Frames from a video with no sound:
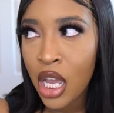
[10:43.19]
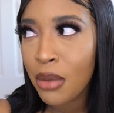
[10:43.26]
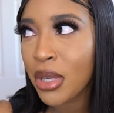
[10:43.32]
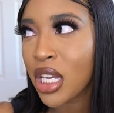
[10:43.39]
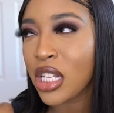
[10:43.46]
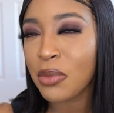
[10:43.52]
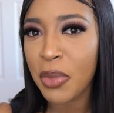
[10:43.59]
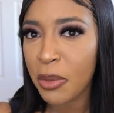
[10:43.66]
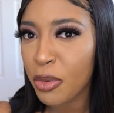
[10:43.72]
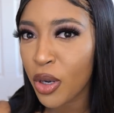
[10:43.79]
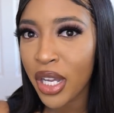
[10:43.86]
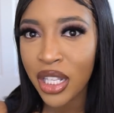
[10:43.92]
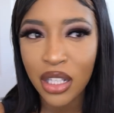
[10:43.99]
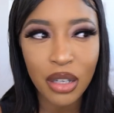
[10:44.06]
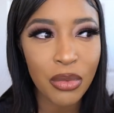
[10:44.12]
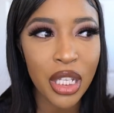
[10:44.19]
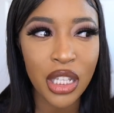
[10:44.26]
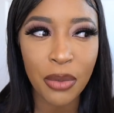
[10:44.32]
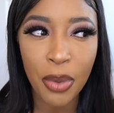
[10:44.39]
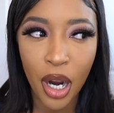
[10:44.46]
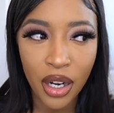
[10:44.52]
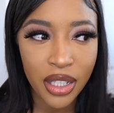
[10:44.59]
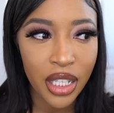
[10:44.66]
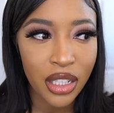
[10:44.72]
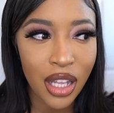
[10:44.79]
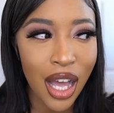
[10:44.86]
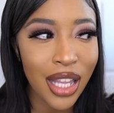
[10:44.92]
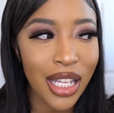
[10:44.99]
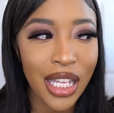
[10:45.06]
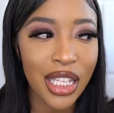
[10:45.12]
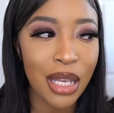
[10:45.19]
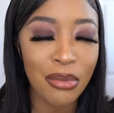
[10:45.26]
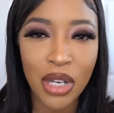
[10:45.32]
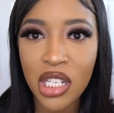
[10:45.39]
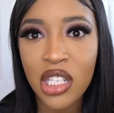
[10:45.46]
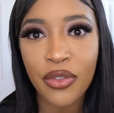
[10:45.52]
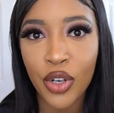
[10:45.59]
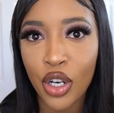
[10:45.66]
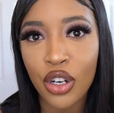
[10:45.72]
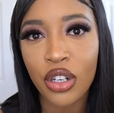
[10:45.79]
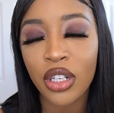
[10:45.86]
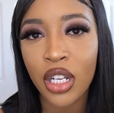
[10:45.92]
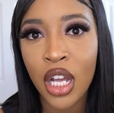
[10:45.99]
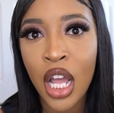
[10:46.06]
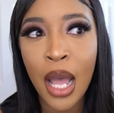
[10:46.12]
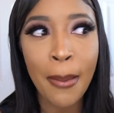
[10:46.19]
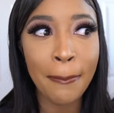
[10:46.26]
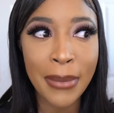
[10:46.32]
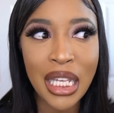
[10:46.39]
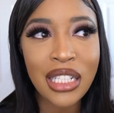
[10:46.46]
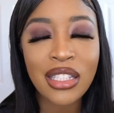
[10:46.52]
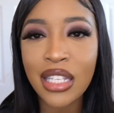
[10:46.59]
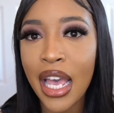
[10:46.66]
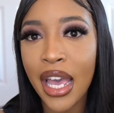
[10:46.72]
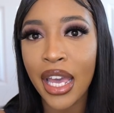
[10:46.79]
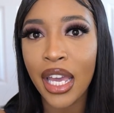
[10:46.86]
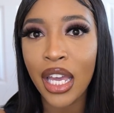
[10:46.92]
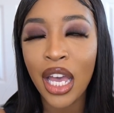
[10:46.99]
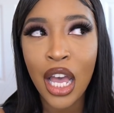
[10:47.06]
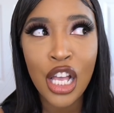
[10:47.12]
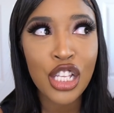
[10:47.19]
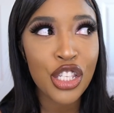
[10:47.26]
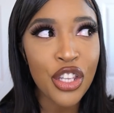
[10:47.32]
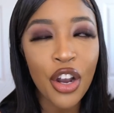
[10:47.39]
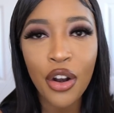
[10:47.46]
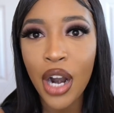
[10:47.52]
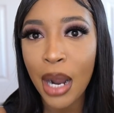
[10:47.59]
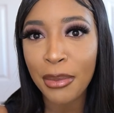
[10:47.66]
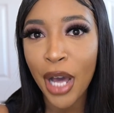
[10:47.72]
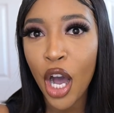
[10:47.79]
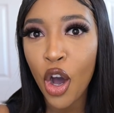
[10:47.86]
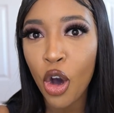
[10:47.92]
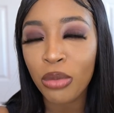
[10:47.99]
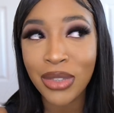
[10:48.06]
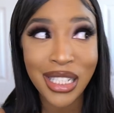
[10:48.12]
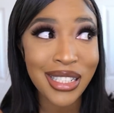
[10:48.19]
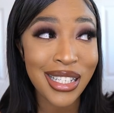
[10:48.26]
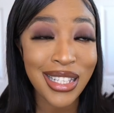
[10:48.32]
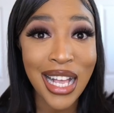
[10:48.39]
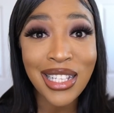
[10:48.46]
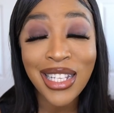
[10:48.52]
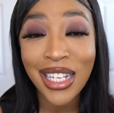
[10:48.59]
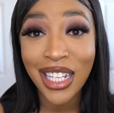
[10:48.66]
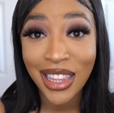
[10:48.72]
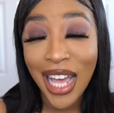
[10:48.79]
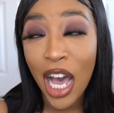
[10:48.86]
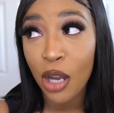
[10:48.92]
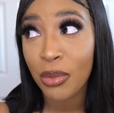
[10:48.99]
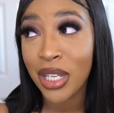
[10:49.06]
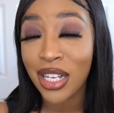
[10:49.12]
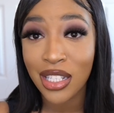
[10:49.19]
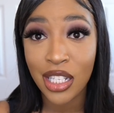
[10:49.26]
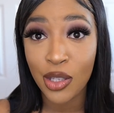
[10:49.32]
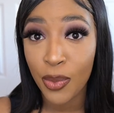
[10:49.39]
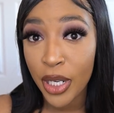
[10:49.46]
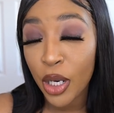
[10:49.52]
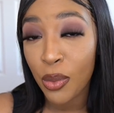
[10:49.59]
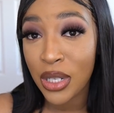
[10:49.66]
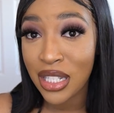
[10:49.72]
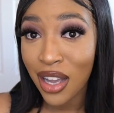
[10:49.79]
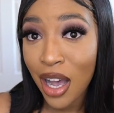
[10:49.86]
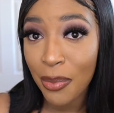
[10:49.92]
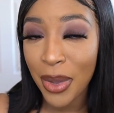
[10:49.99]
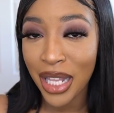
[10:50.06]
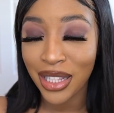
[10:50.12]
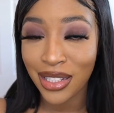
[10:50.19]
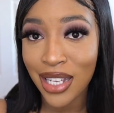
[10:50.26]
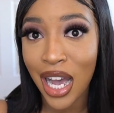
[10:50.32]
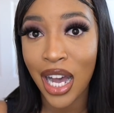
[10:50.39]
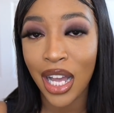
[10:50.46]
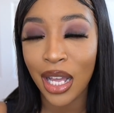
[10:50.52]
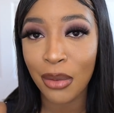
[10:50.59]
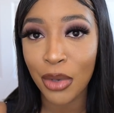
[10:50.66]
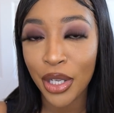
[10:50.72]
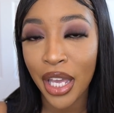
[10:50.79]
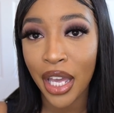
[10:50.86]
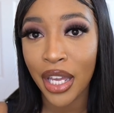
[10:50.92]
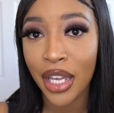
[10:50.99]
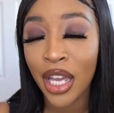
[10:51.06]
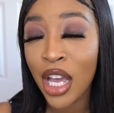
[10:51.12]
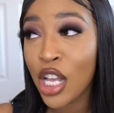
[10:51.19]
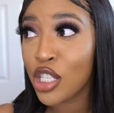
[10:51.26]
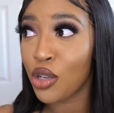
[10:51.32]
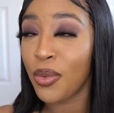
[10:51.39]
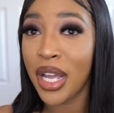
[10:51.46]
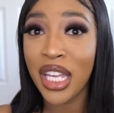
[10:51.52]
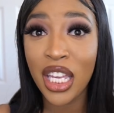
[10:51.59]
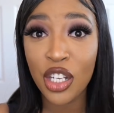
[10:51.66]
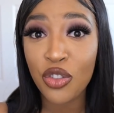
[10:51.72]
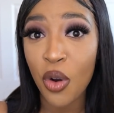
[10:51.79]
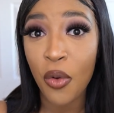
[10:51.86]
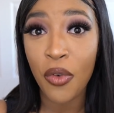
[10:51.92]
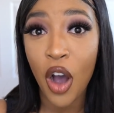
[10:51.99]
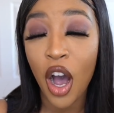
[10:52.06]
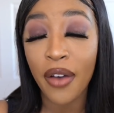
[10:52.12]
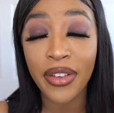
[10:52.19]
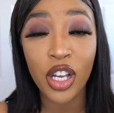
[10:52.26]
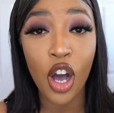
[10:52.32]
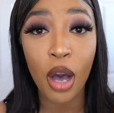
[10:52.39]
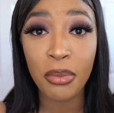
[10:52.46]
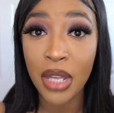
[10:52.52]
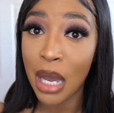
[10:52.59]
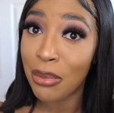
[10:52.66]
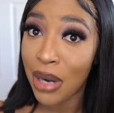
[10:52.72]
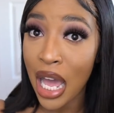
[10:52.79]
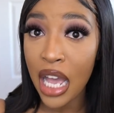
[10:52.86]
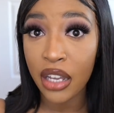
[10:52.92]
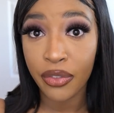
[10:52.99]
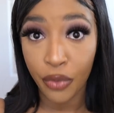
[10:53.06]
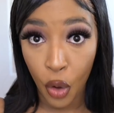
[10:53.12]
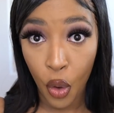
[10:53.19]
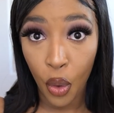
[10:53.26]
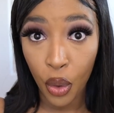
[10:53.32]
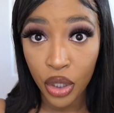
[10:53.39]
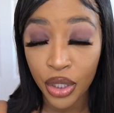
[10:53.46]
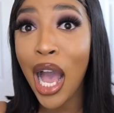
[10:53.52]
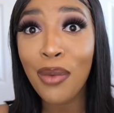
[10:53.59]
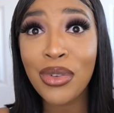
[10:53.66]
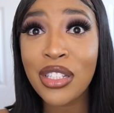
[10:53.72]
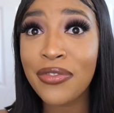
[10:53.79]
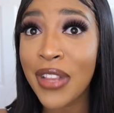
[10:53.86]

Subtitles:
Because people in the parking lot, like, they must have heard me say, "Sir, I'm not homeless," because I said it loud because his window was up at the time, okay? So when he drove off and called me a black fuck, I was